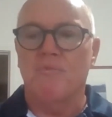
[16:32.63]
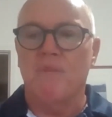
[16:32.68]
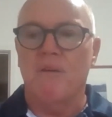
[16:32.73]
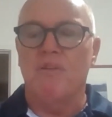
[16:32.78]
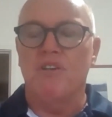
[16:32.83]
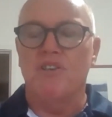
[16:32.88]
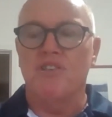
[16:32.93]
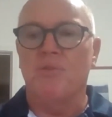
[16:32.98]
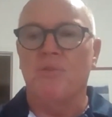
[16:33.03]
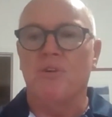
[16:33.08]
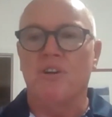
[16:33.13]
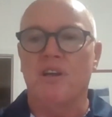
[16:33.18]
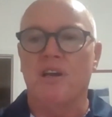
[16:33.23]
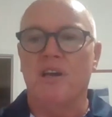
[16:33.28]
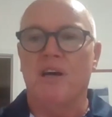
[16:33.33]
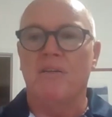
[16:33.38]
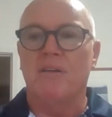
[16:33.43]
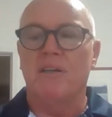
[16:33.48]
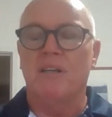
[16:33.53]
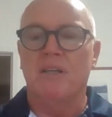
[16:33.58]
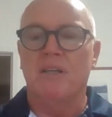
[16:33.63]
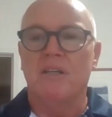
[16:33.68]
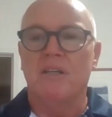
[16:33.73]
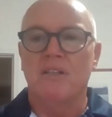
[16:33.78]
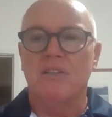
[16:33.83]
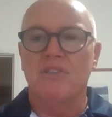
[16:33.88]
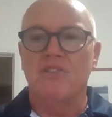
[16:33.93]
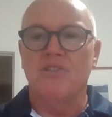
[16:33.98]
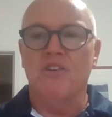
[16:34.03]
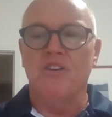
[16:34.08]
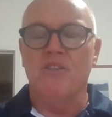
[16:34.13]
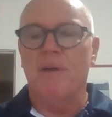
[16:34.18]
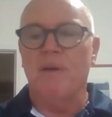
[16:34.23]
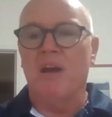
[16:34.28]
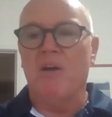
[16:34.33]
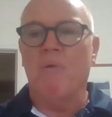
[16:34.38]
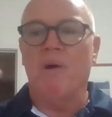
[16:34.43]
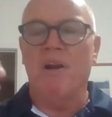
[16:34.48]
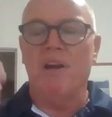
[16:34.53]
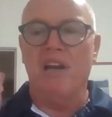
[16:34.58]
When we're sorted out, turn
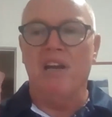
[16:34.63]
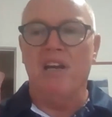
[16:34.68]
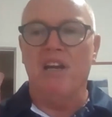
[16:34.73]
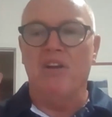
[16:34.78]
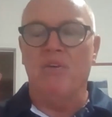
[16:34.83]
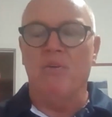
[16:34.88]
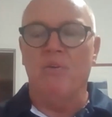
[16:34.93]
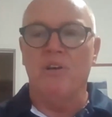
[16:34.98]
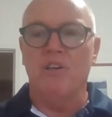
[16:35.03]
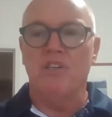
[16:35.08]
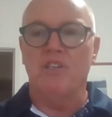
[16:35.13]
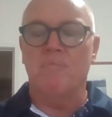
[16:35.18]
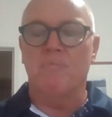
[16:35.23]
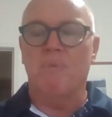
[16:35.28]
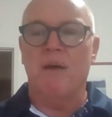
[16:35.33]
back 180 degrees,